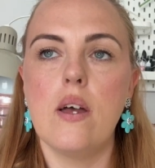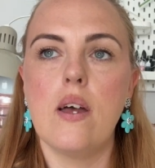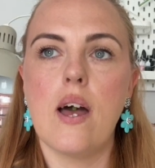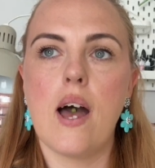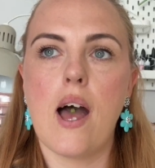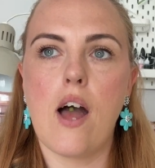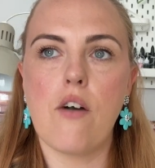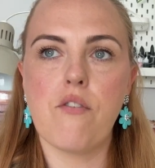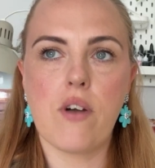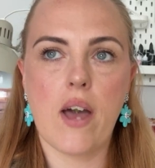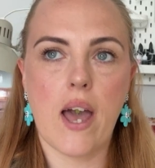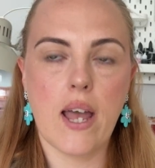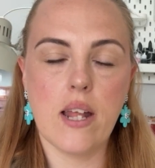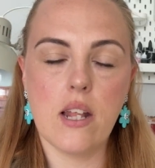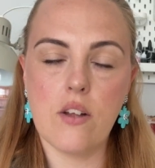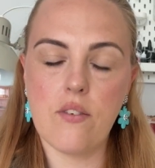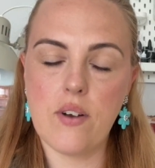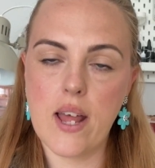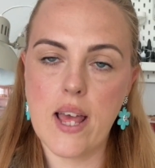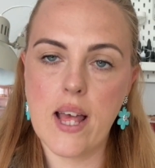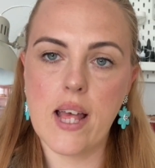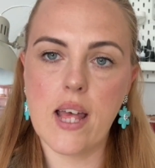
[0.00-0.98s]
I've kind
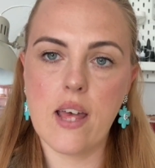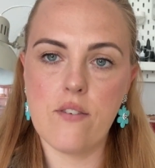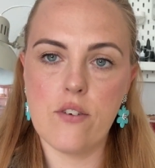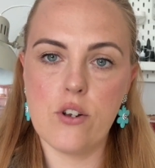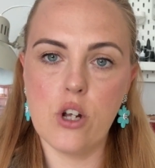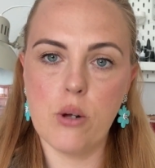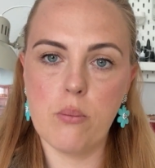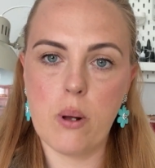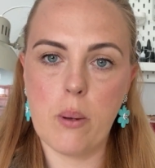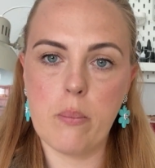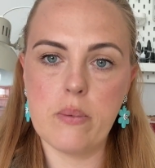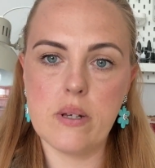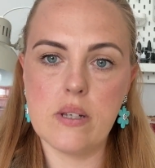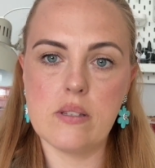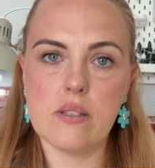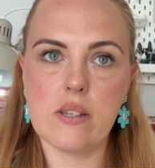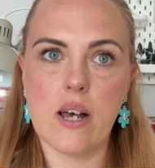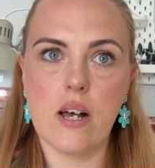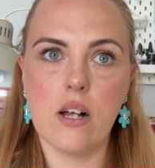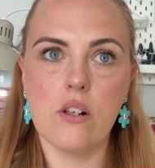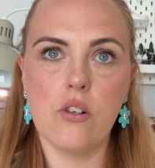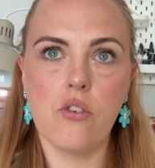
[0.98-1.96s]
of like given up on
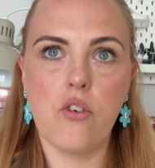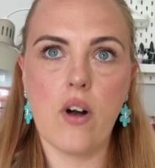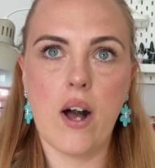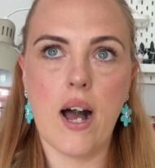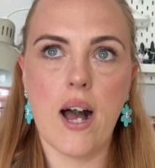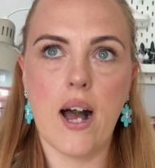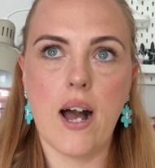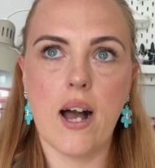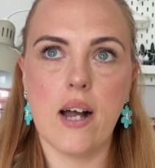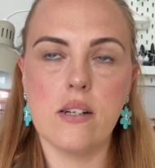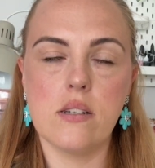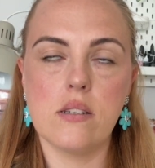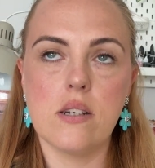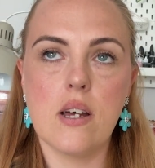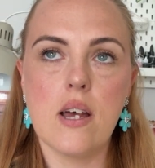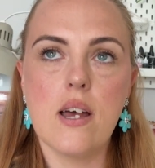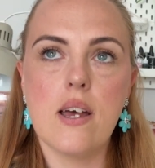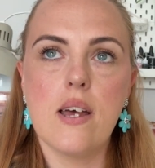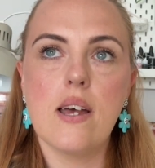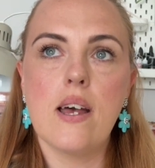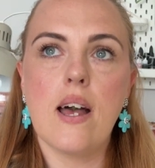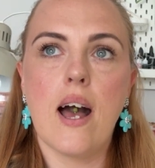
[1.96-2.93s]
myself, and
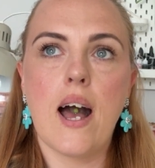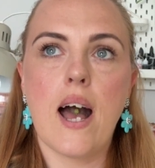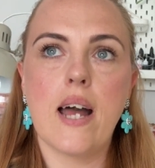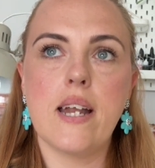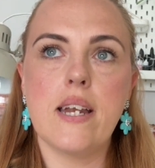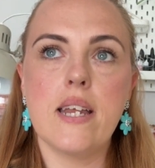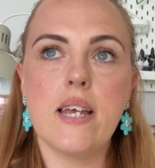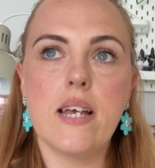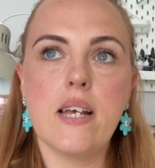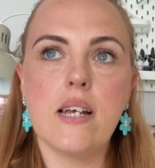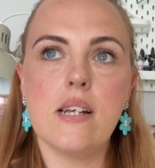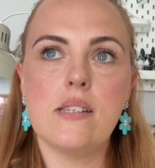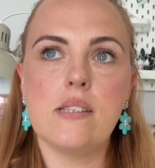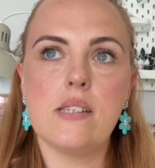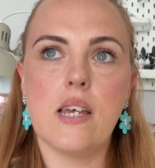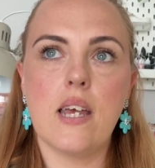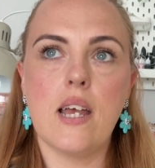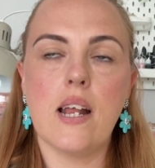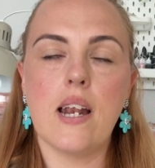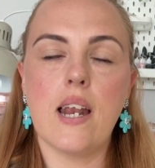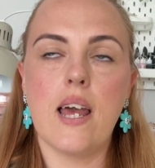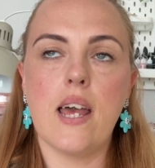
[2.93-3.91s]
I need to
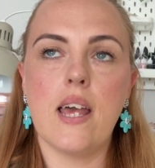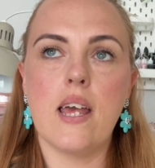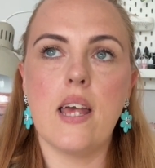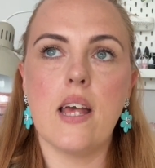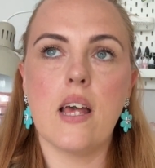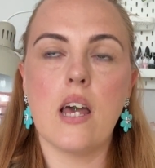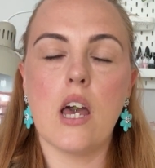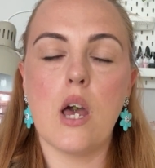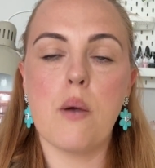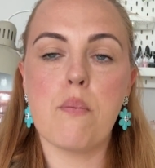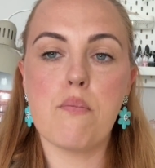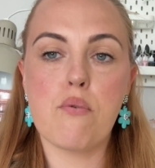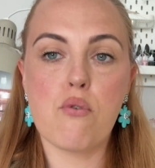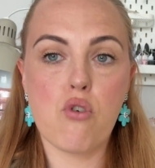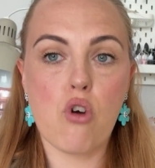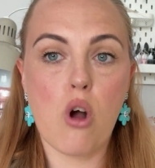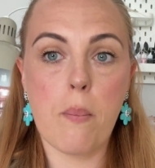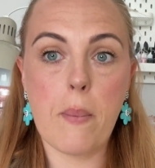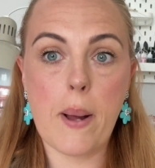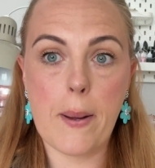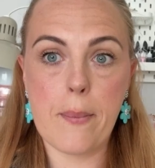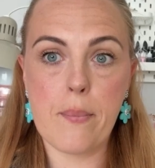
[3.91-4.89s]
take like a
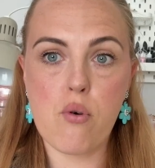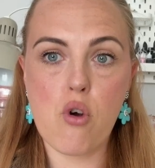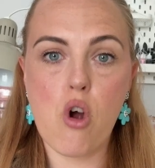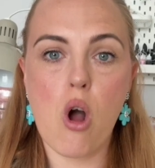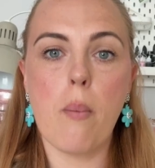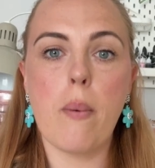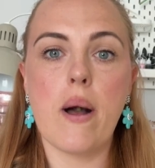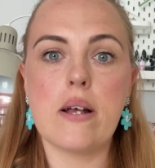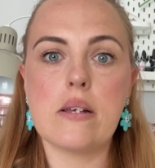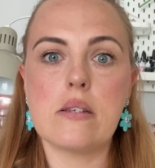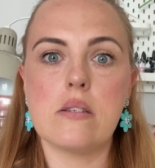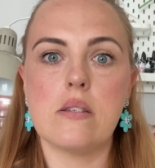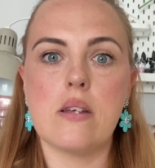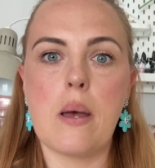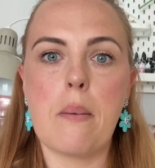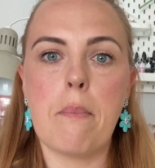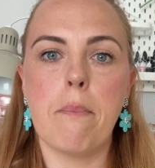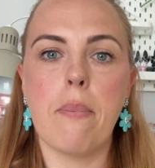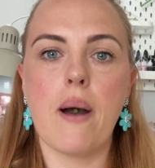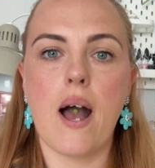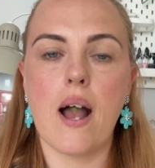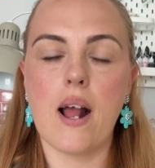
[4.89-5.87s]
proper
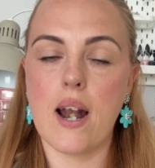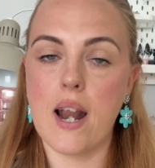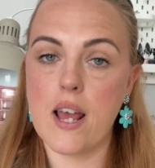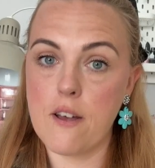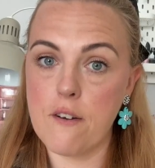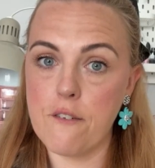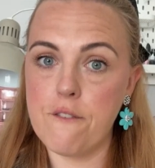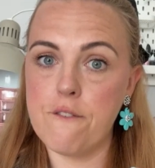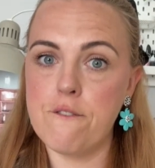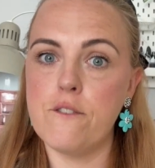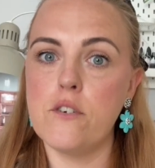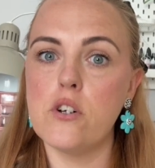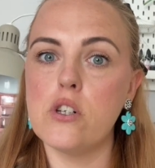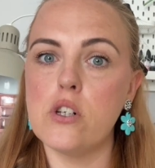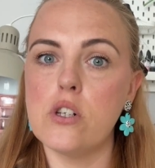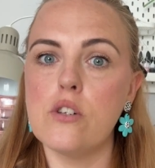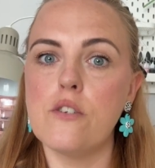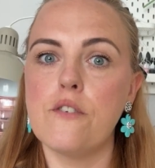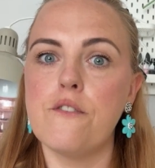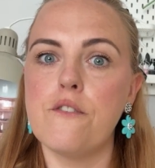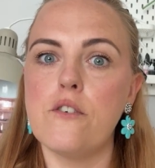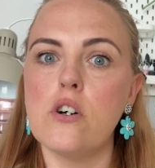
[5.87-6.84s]
step back, like a
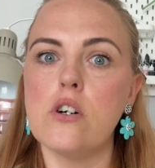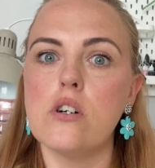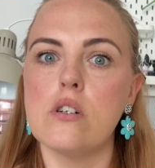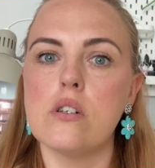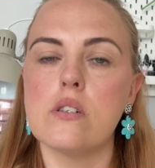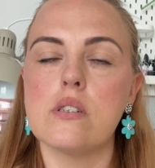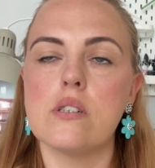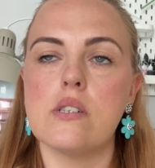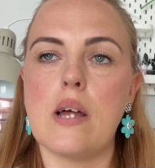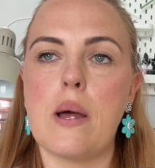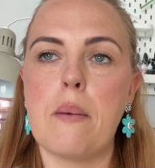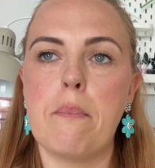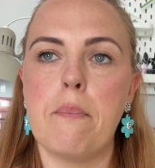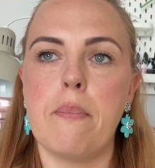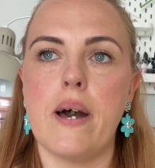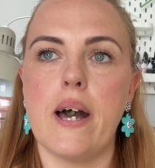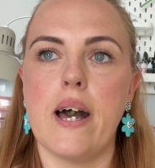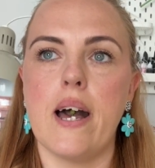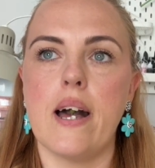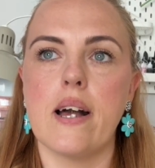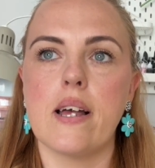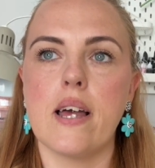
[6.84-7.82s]
full step
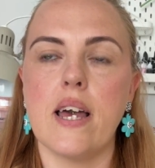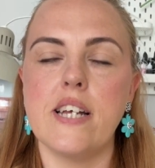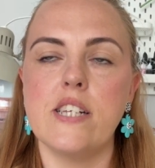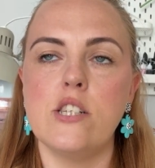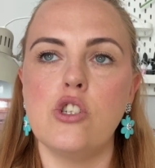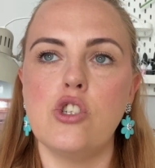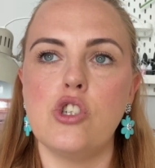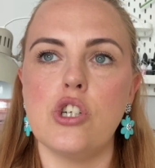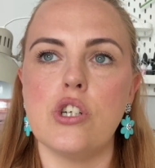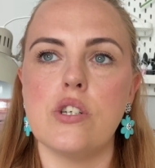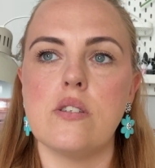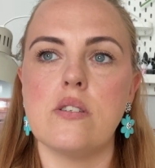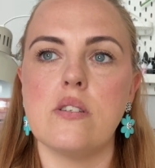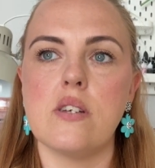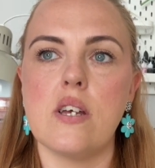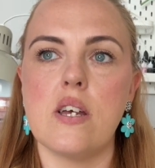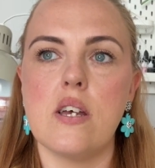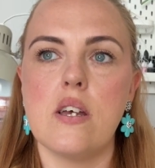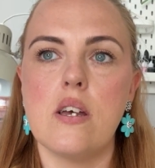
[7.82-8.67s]
back, and just